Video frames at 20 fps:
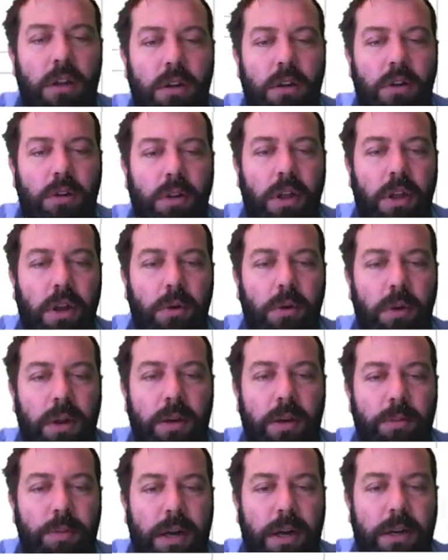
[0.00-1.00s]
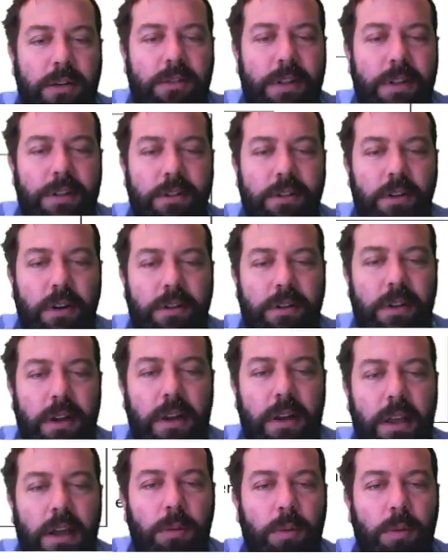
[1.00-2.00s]
although in practice that's not
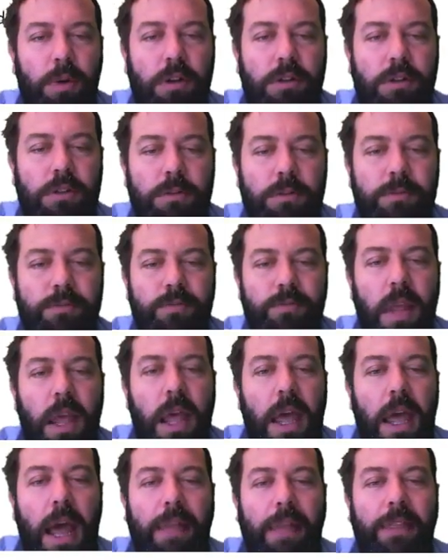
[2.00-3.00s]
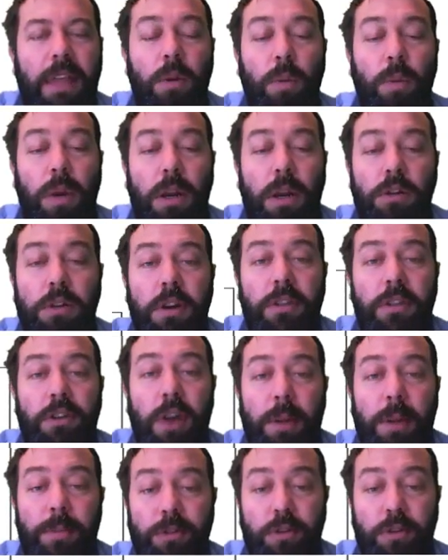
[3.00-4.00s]
exactly how it works. And then we looked at the
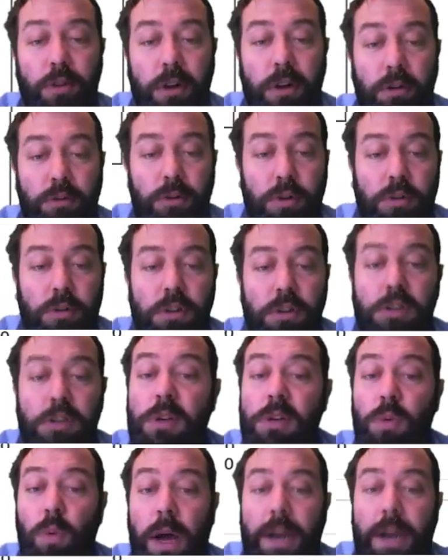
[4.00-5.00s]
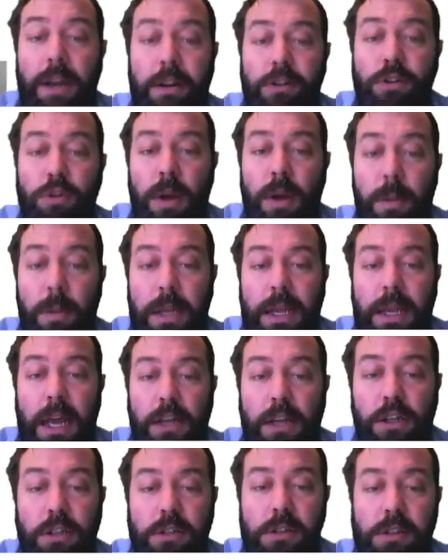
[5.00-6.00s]
trapezoidal rule using 1 and 2
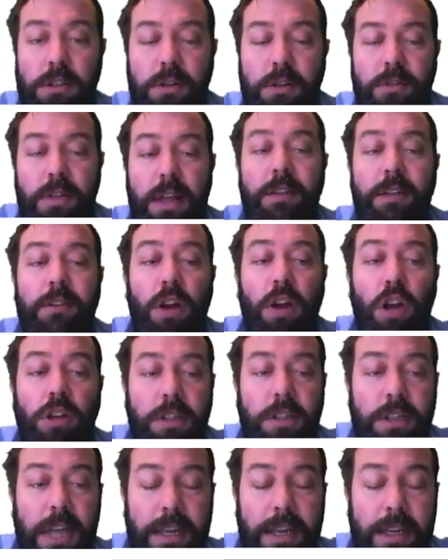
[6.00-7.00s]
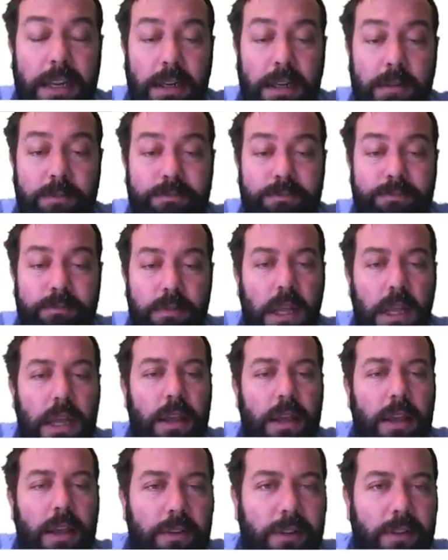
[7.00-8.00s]
applications. That is a lot to take in.
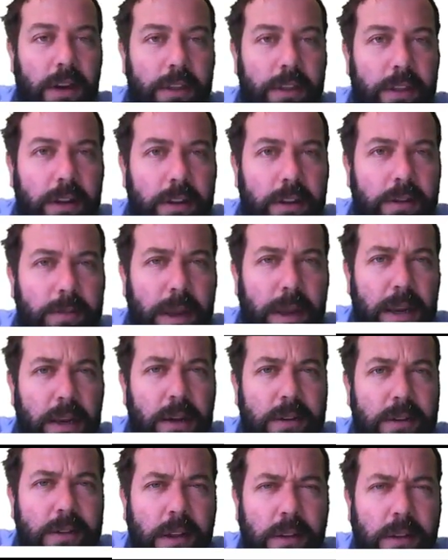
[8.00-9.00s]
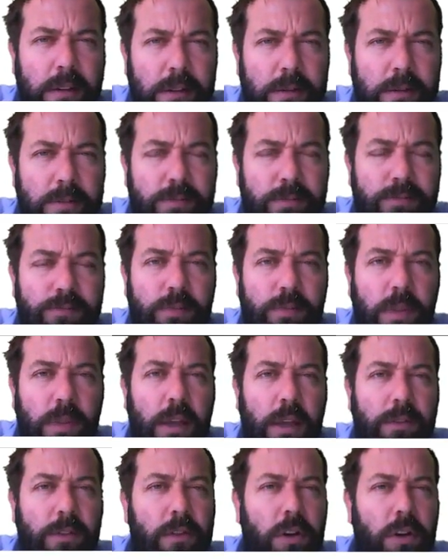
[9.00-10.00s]
If anything doesn't make sense,
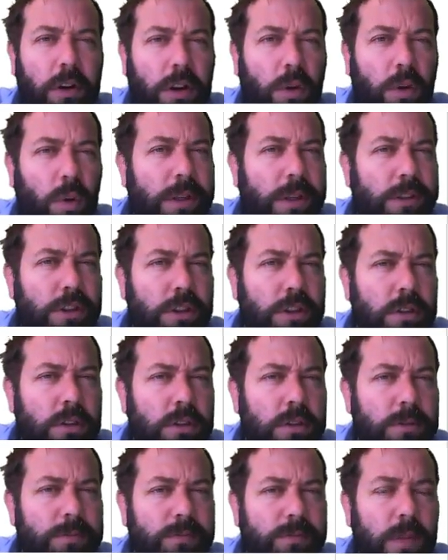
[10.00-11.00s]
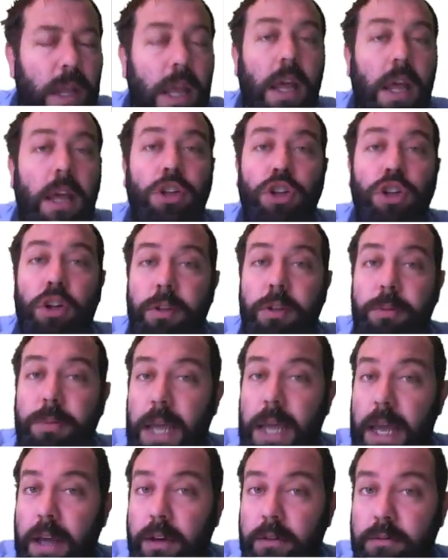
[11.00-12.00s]
if you've got any questions, jot them
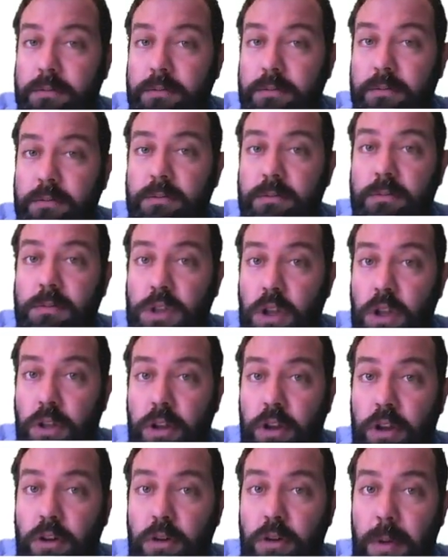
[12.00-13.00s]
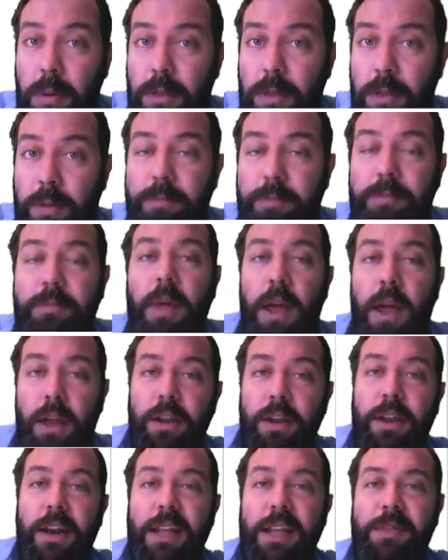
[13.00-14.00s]
down so that you remember them and
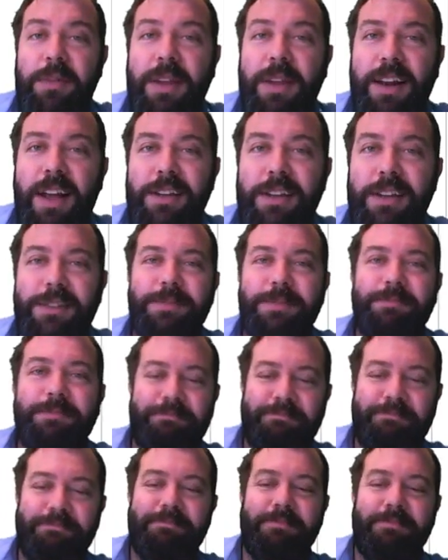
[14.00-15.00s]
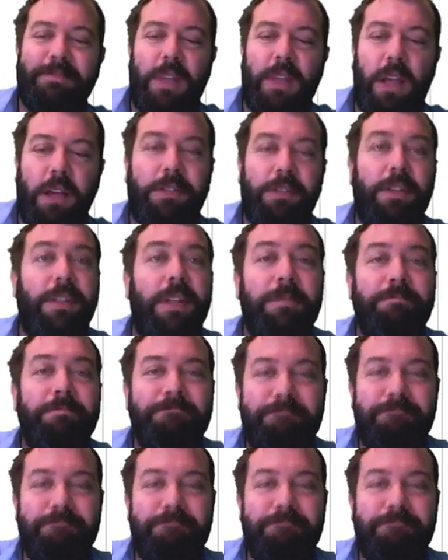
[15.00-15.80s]
you can ask me in class. I'll see you then.